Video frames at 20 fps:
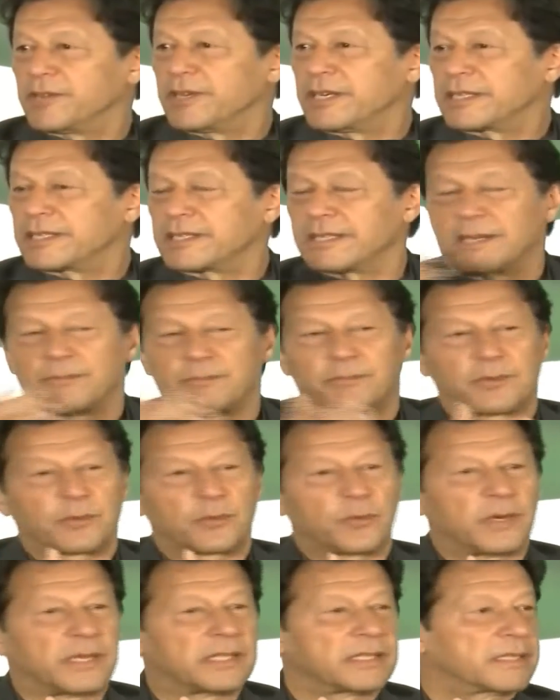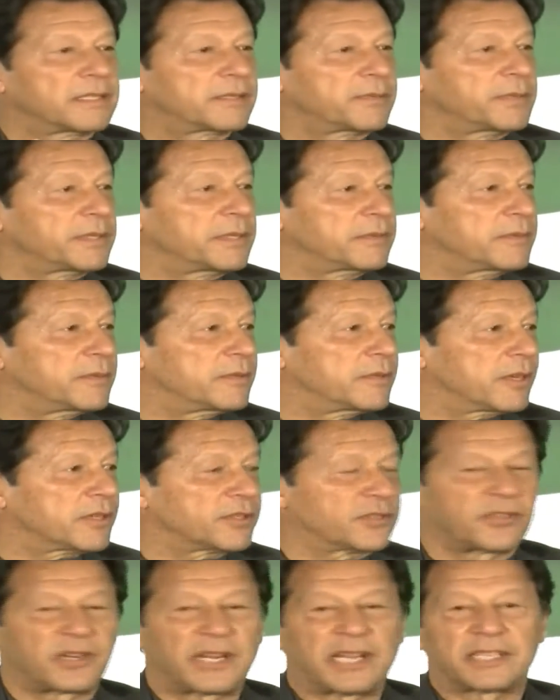So I give you an example. Once we
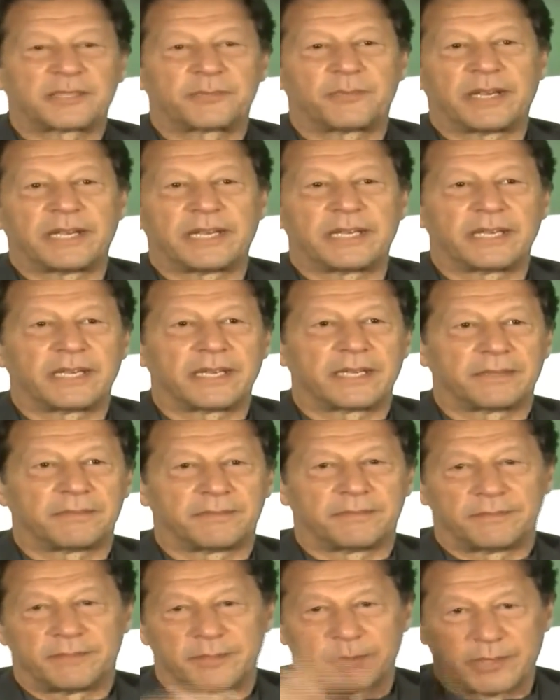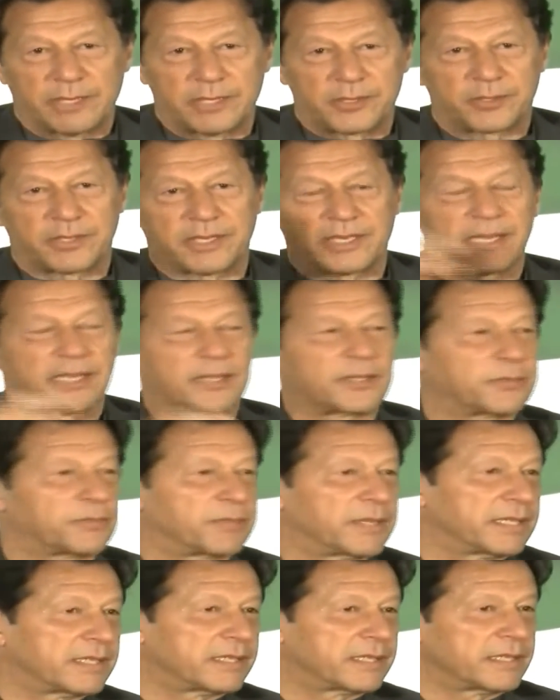got thrashed by India. We went to
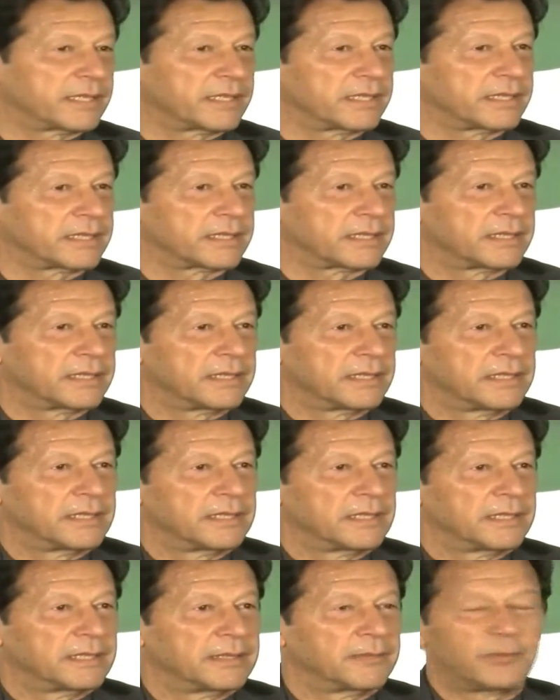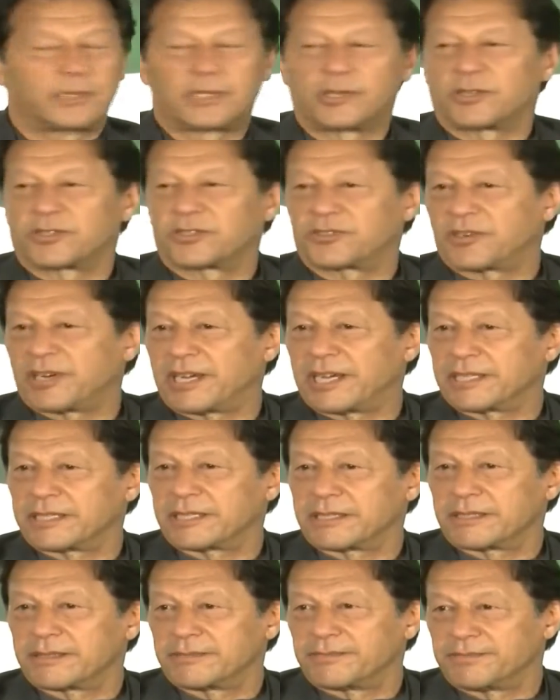India to play a series. We got
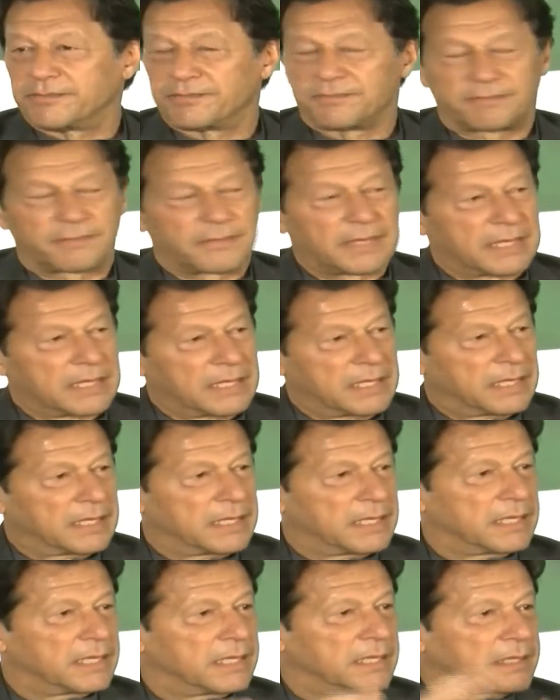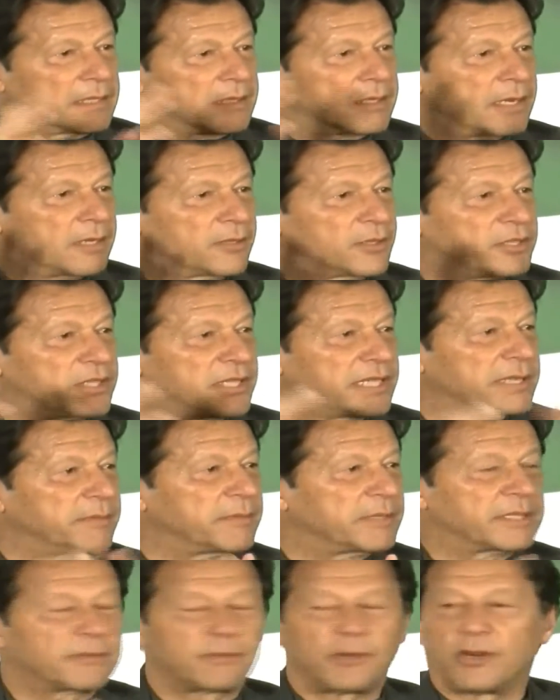thrashed. So now
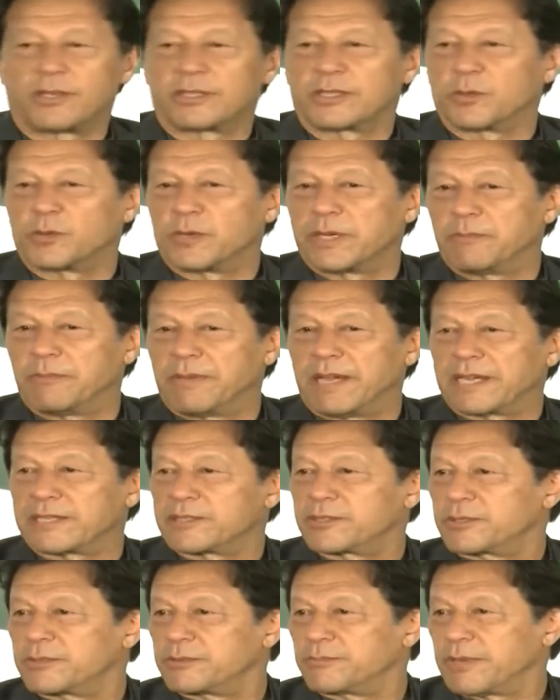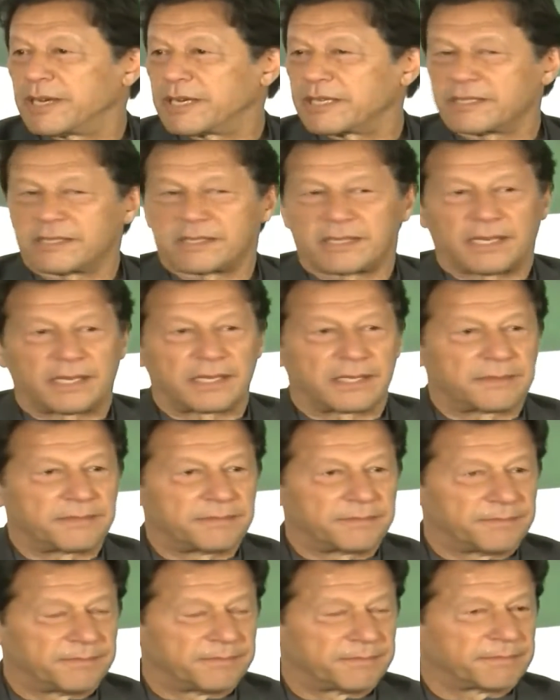the team is on the way back to
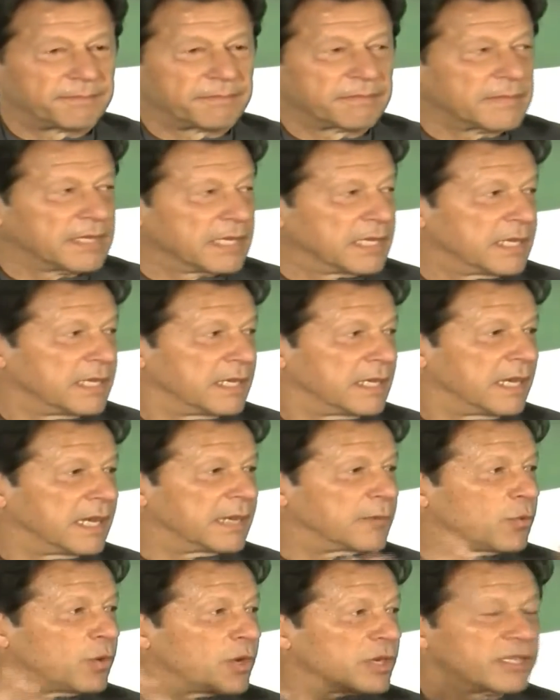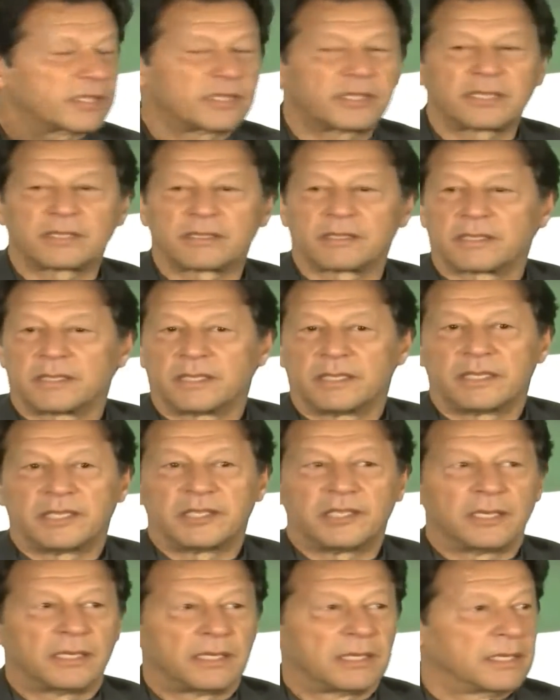Pakistan. And what is
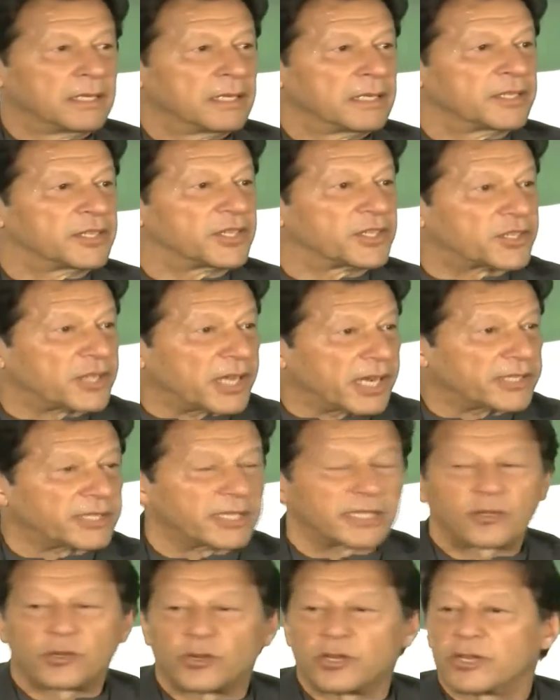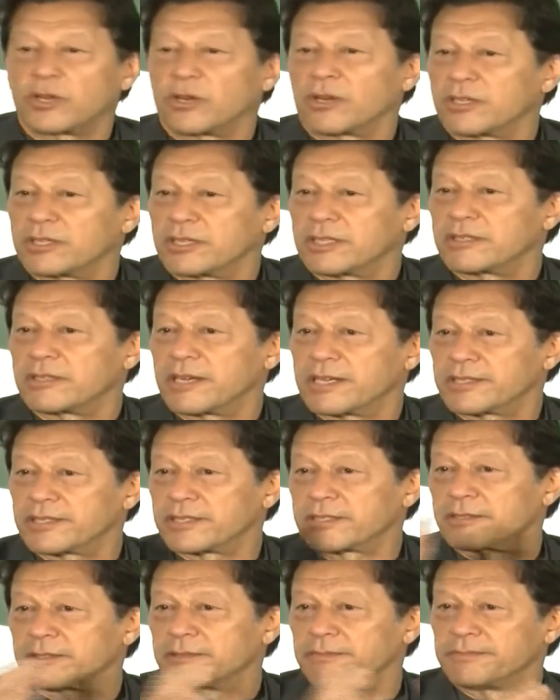the discussion going on in the
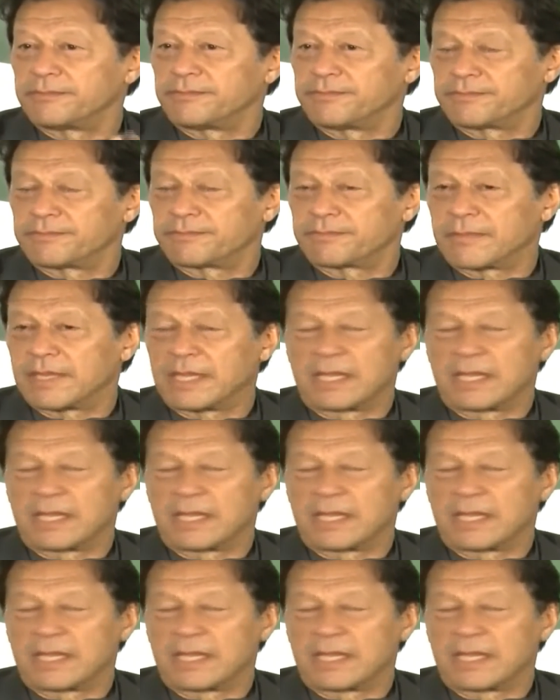dressing room?